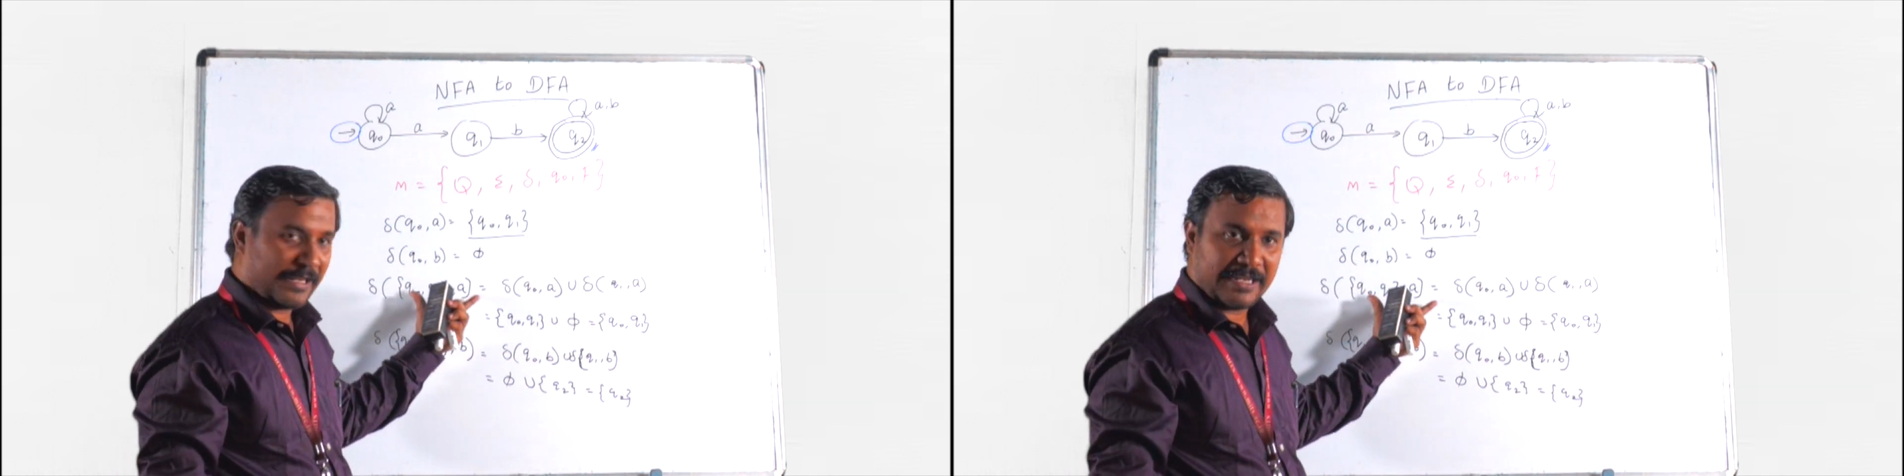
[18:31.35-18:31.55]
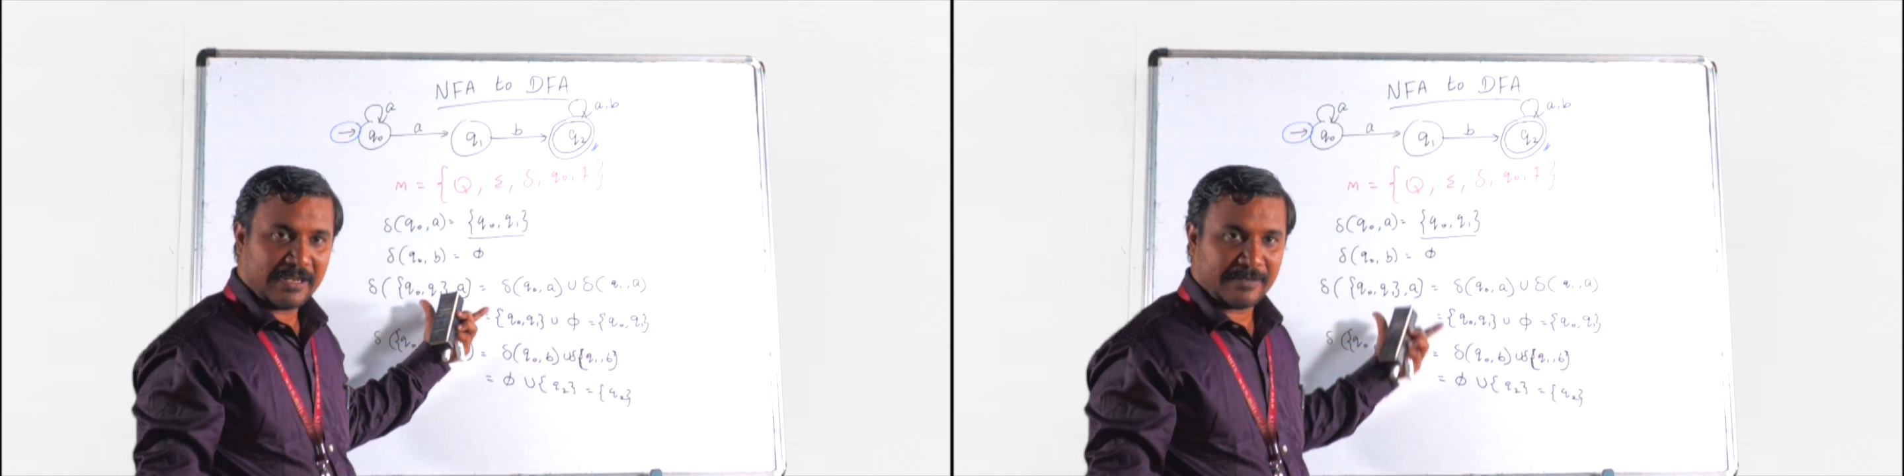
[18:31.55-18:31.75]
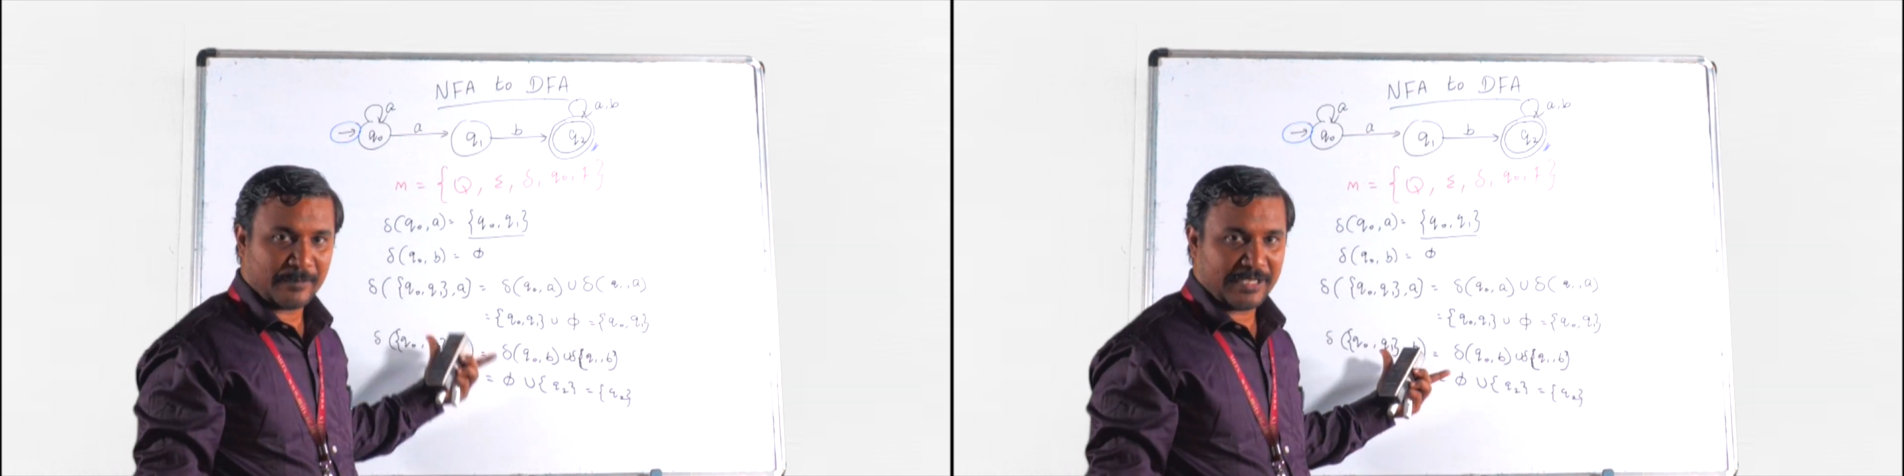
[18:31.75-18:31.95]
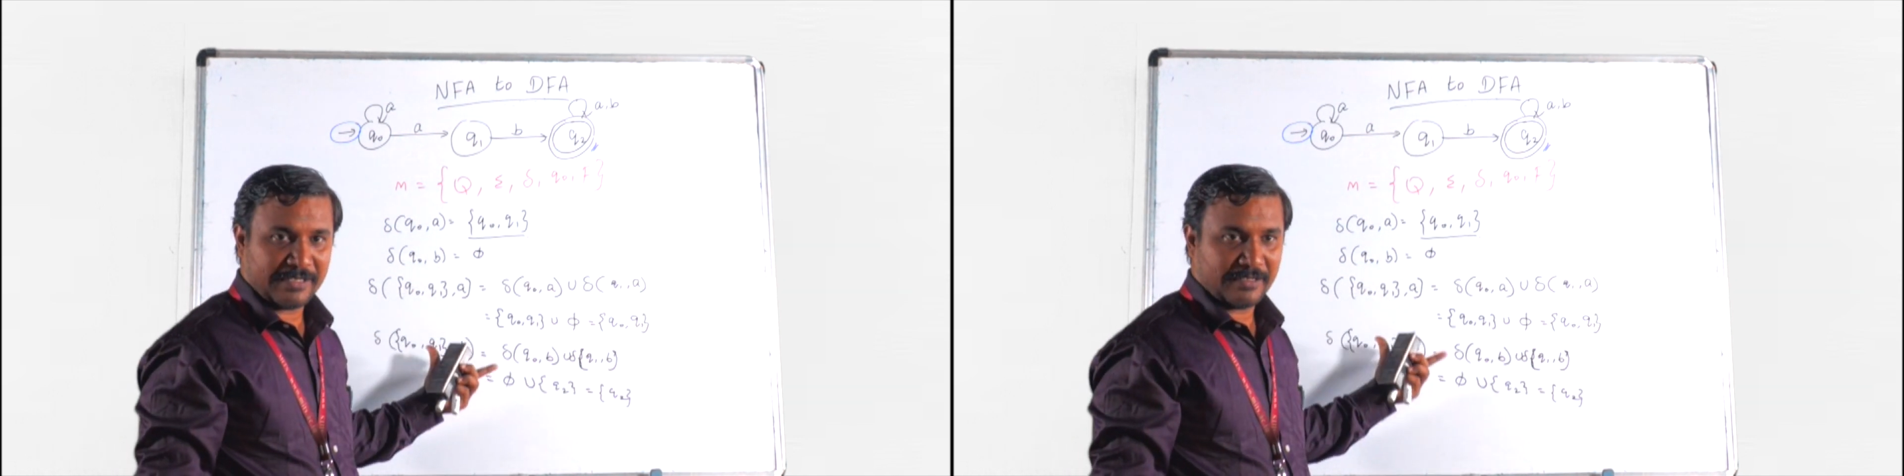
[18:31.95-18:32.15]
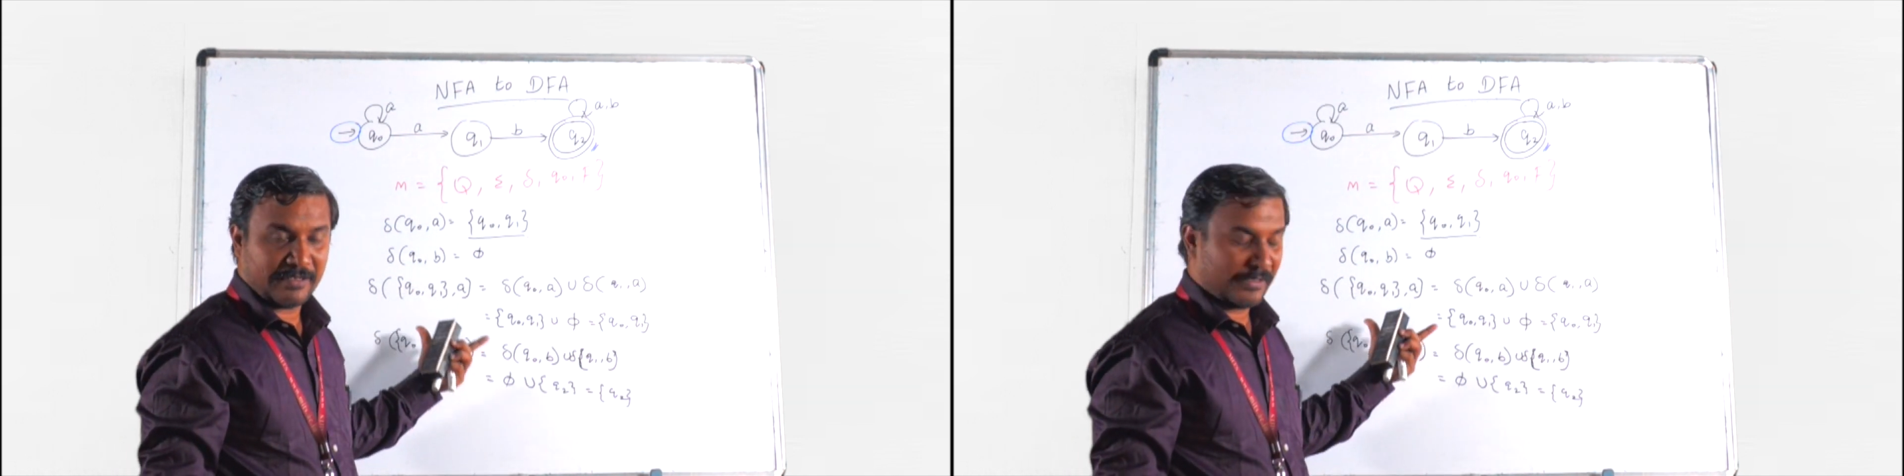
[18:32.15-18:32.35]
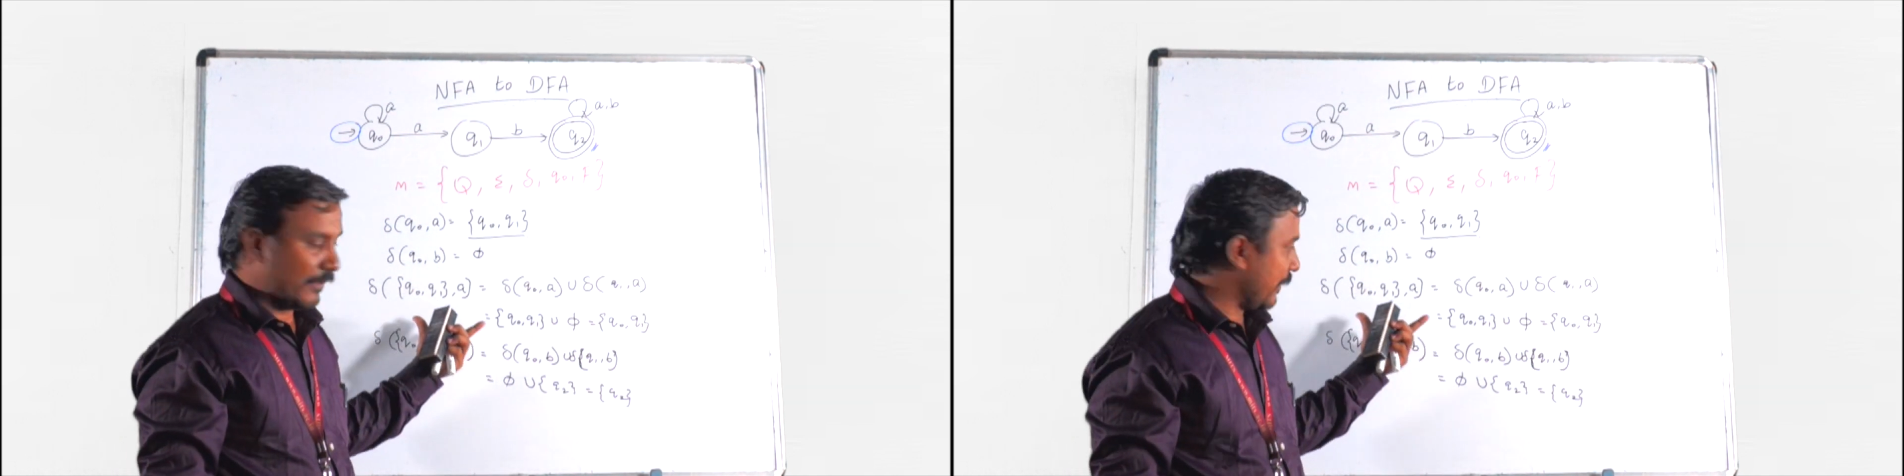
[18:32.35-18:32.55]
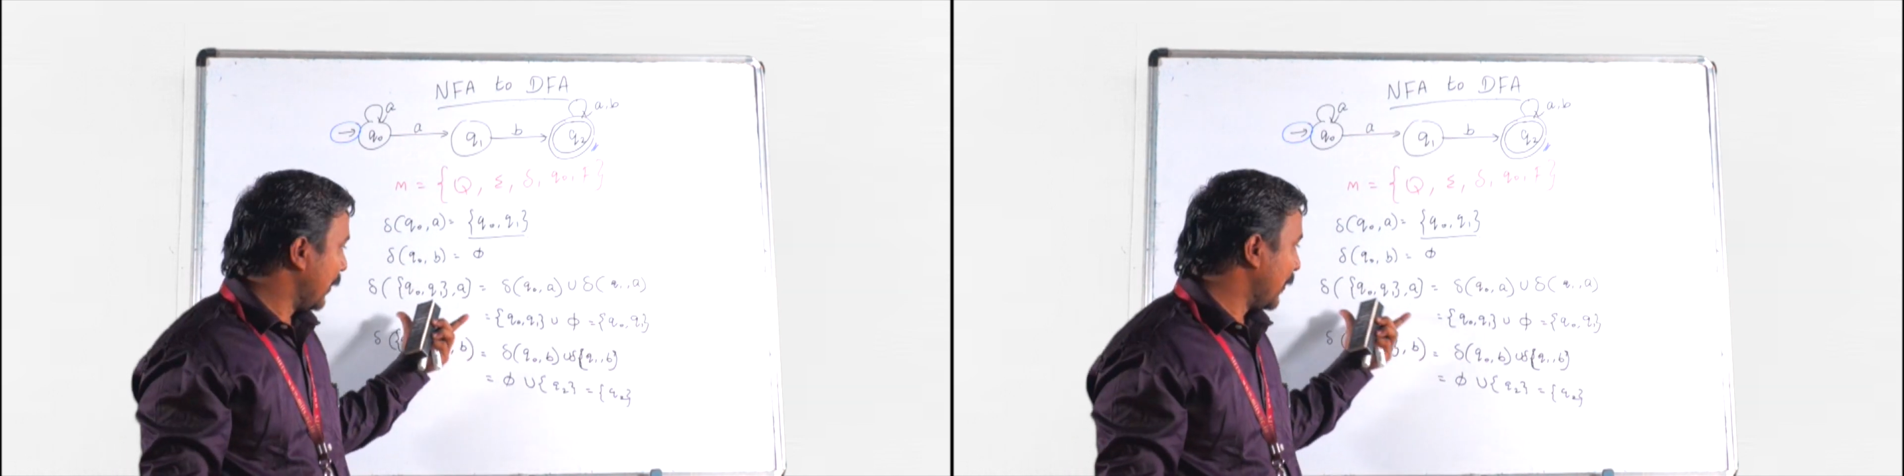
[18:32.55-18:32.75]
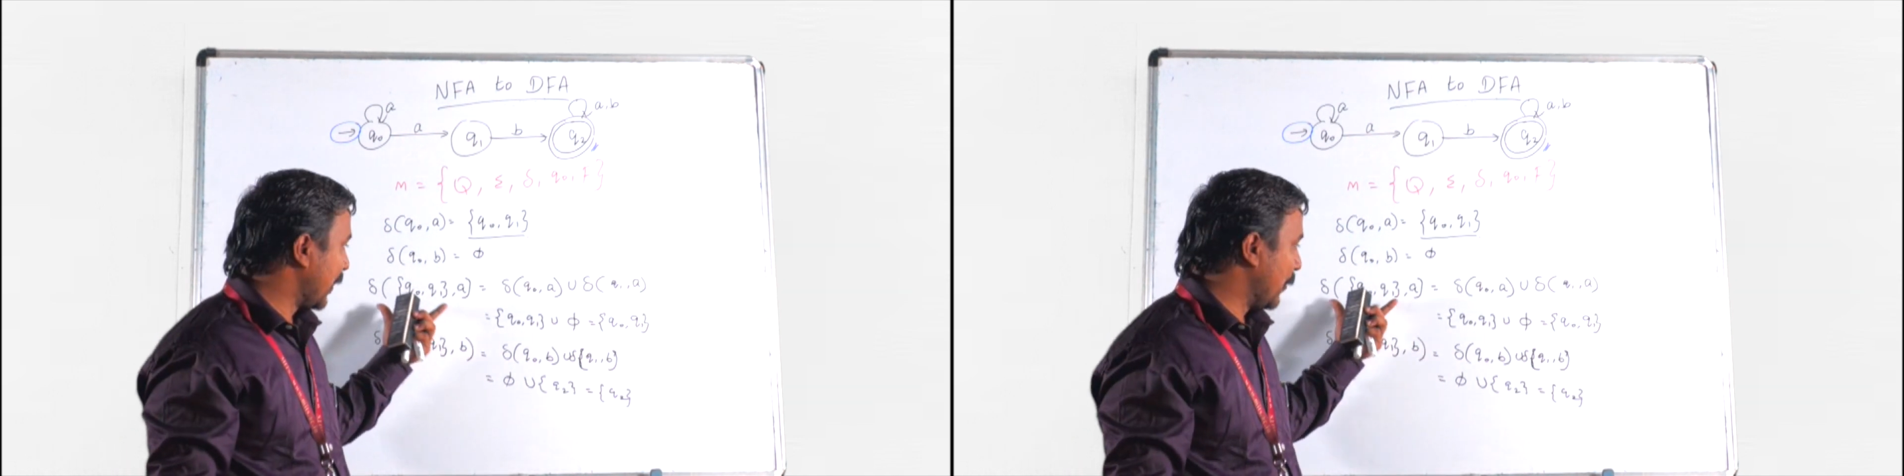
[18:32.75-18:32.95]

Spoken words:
A and B Q0